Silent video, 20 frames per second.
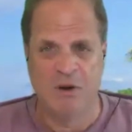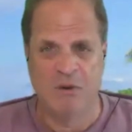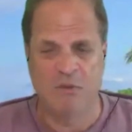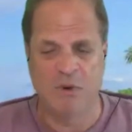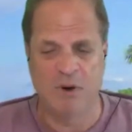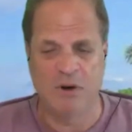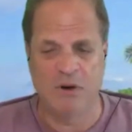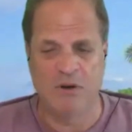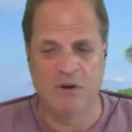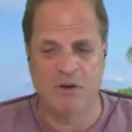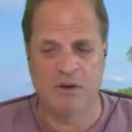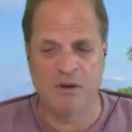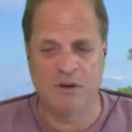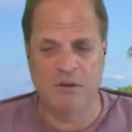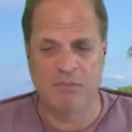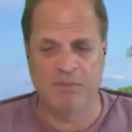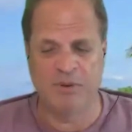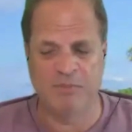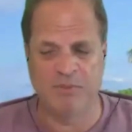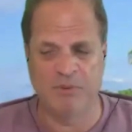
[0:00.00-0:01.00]
where the
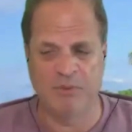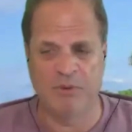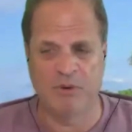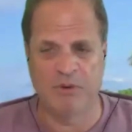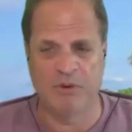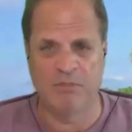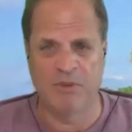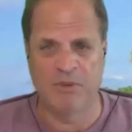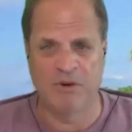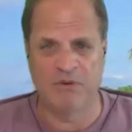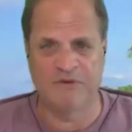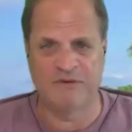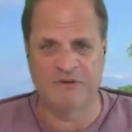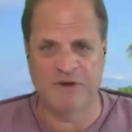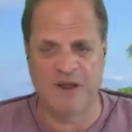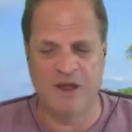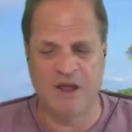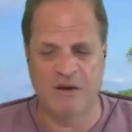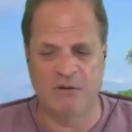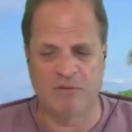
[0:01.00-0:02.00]
people were
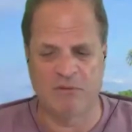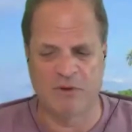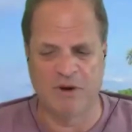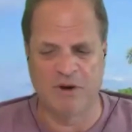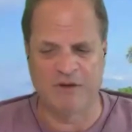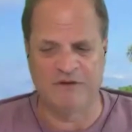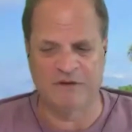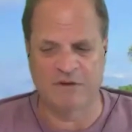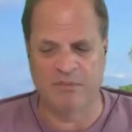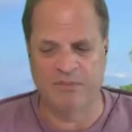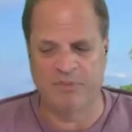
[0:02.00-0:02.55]
most at risk.